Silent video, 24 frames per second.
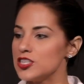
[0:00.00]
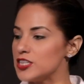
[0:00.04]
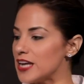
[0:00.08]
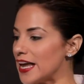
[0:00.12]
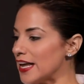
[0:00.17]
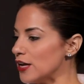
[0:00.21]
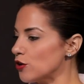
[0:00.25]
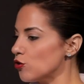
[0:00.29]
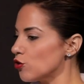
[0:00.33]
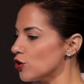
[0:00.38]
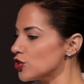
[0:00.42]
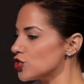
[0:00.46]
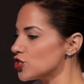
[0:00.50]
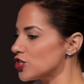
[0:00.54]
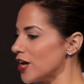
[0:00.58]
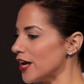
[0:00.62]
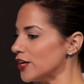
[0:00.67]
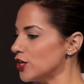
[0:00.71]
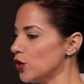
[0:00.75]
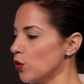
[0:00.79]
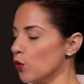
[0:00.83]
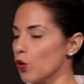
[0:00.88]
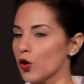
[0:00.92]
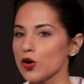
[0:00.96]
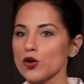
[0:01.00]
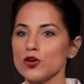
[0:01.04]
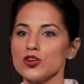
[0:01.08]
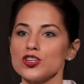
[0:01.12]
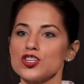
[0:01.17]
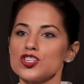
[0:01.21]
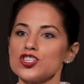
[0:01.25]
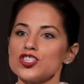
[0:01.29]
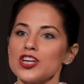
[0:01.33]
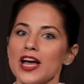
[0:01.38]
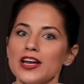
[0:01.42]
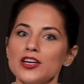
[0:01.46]
decrescendo or
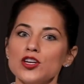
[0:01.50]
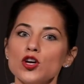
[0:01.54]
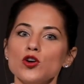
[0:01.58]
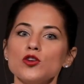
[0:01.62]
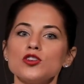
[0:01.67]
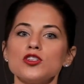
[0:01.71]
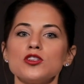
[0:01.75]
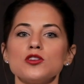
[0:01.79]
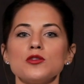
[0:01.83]
crescendo,